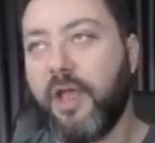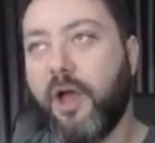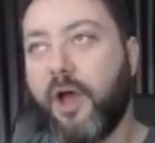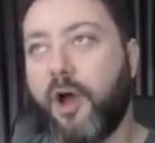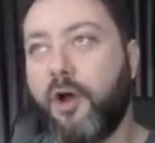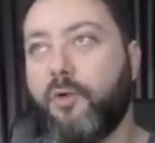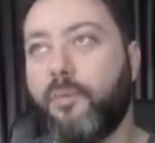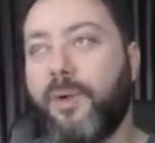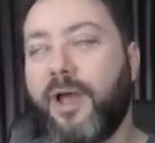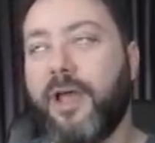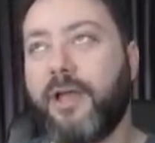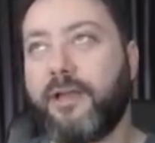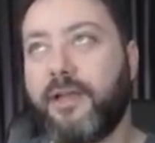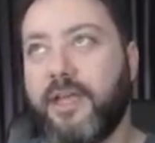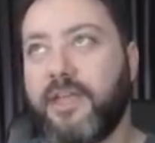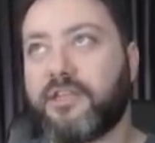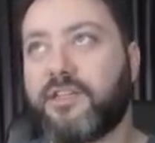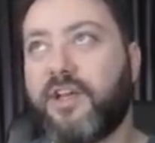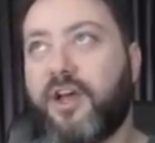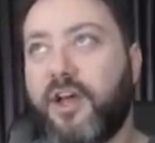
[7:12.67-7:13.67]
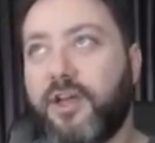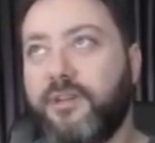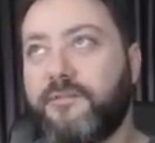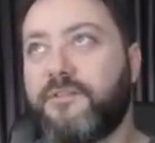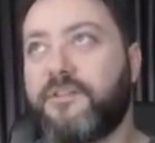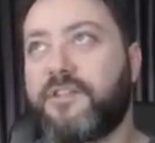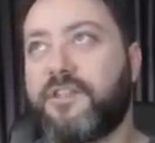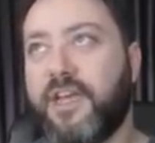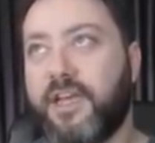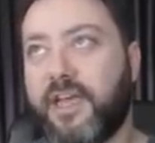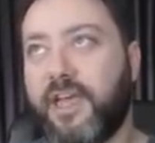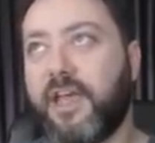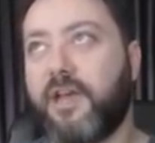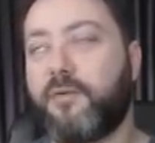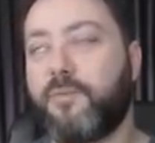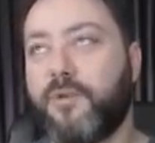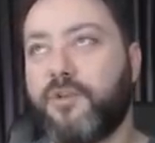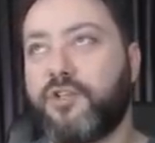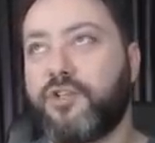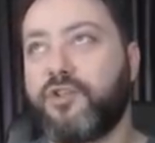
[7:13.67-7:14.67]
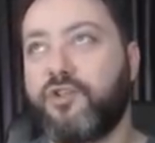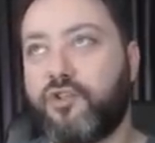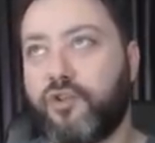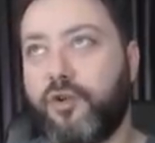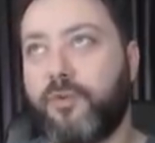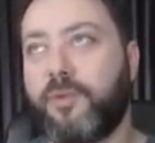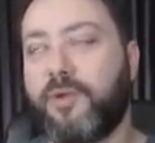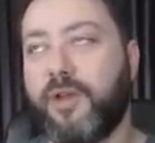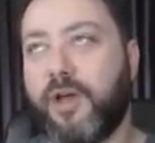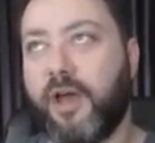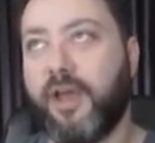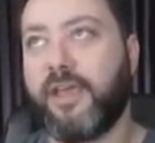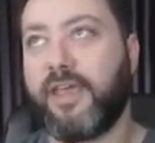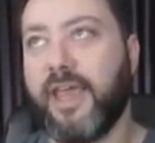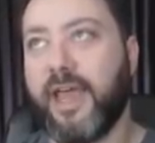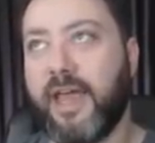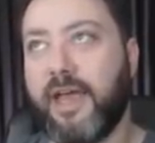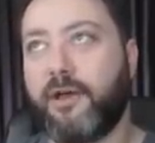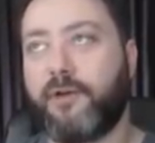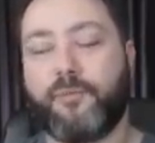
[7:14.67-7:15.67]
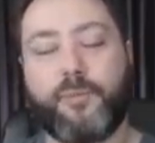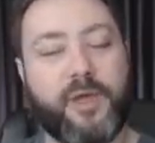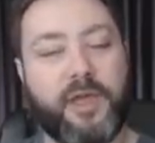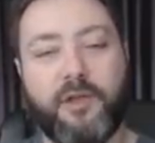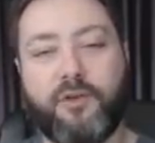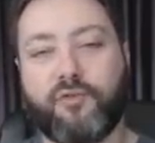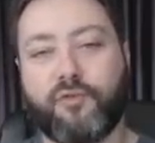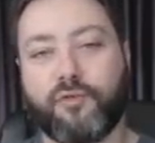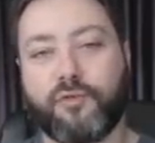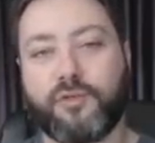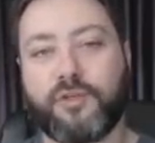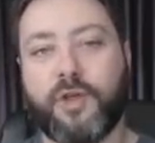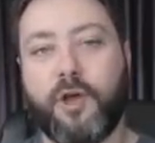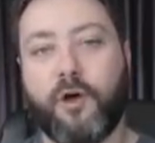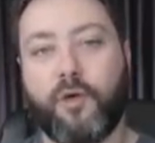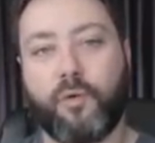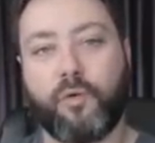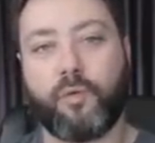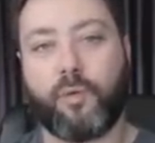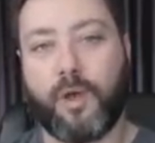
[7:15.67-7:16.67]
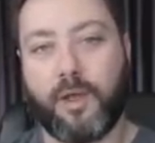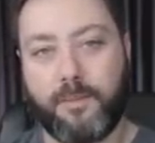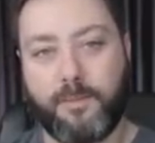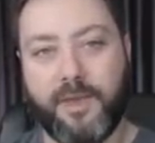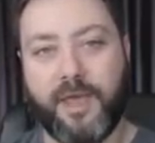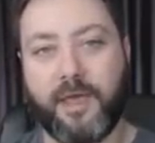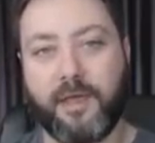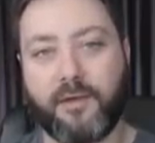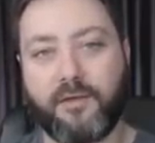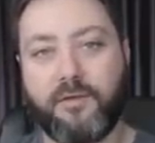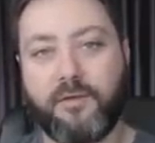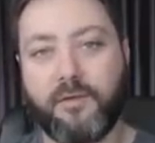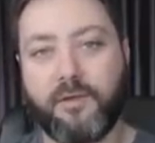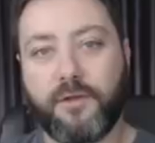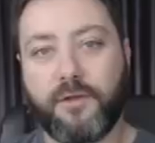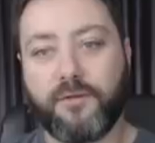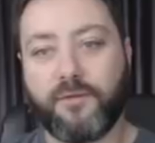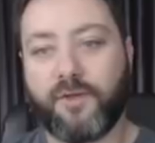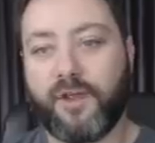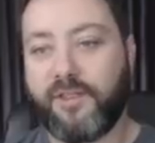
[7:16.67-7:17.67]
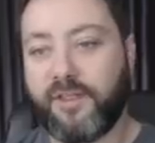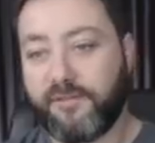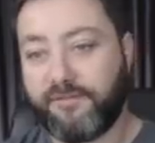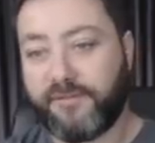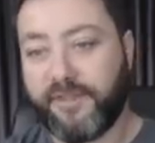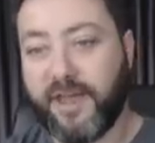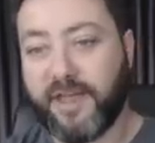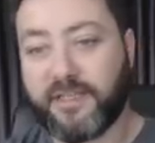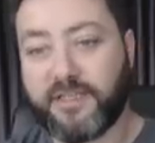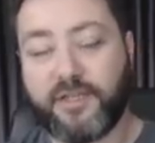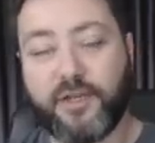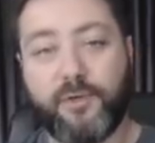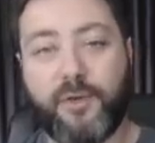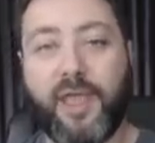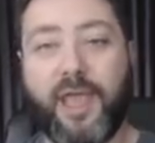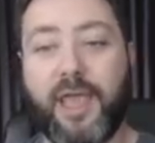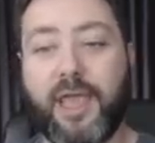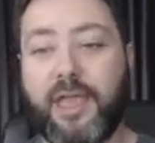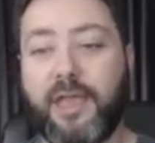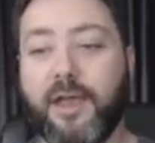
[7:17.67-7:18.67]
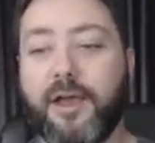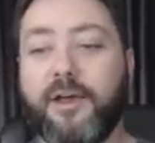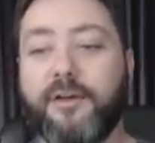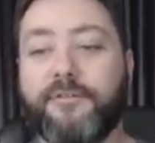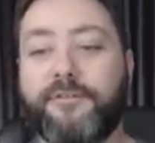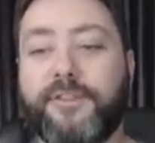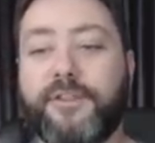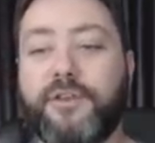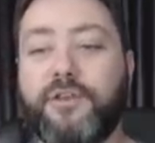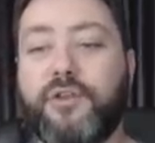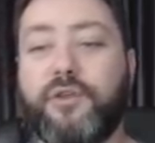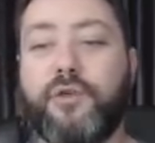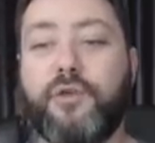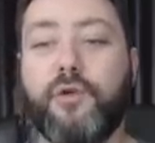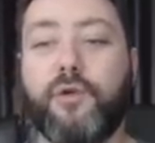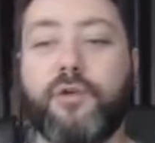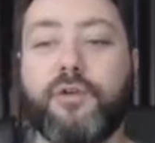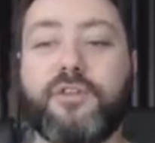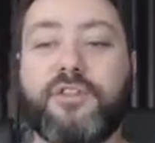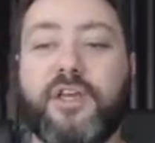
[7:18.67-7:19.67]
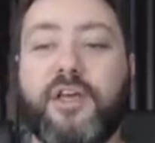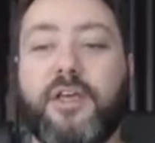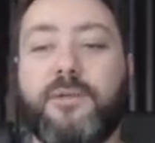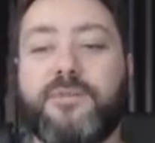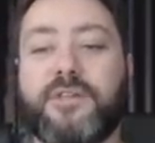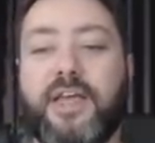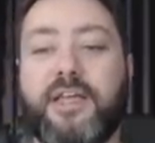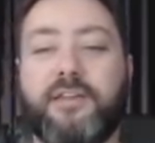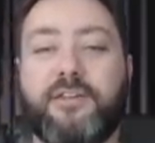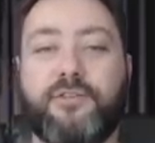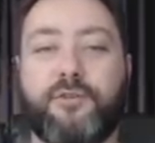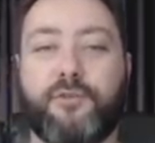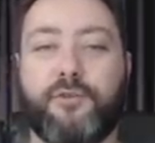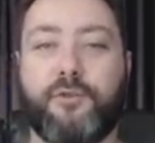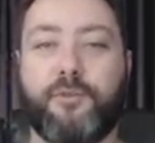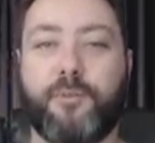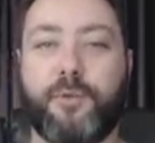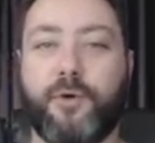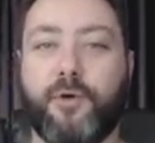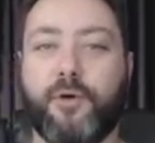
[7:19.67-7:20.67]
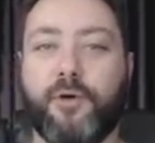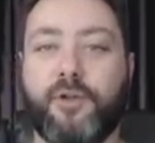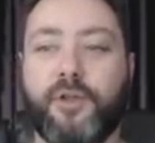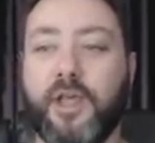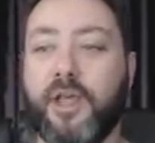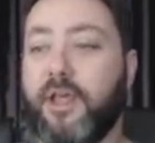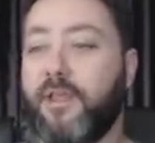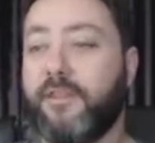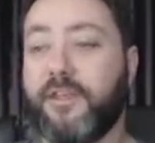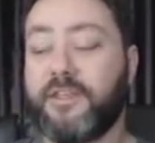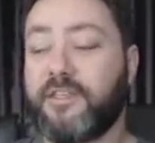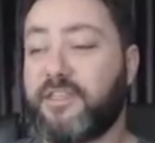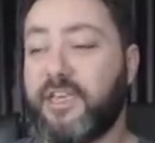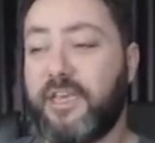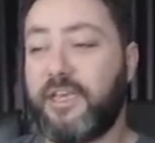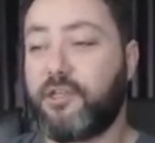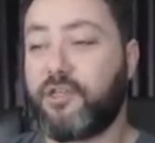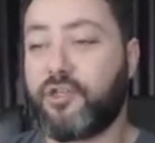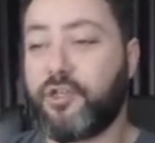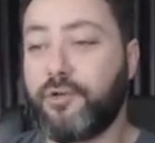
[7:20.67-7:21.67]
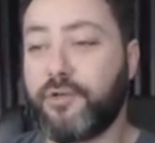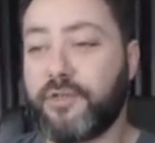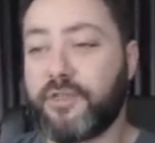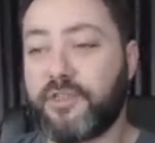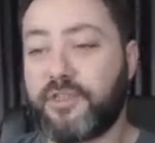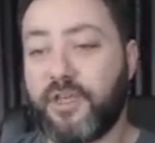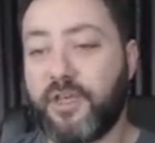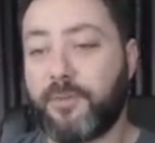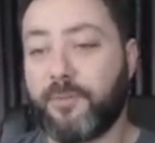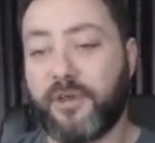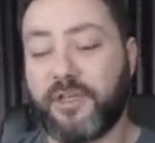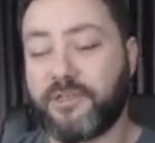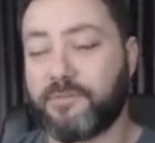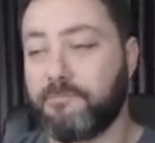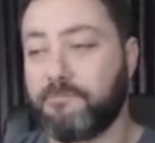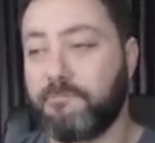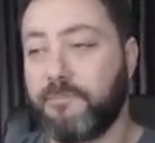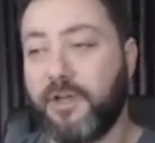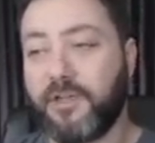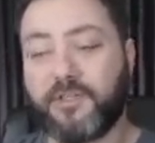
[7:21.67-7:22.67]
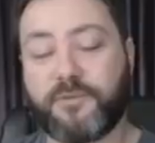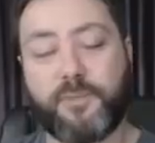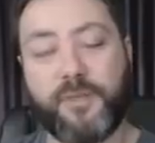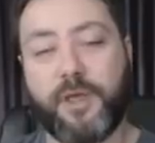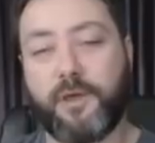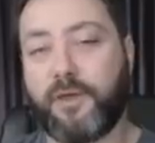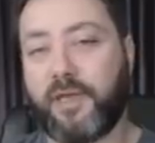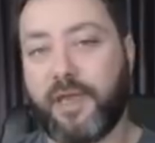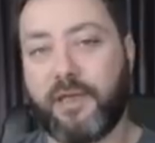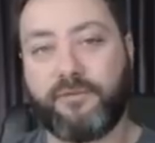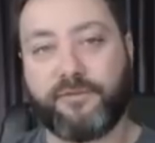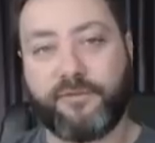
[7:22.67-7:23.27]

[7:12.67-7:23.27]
Oh man, it's kind of sick how much enjoyment I get out of being cruel to old white men. Right, if that's okay for the New York Times editorial board, then saying Jews are termites must be okay for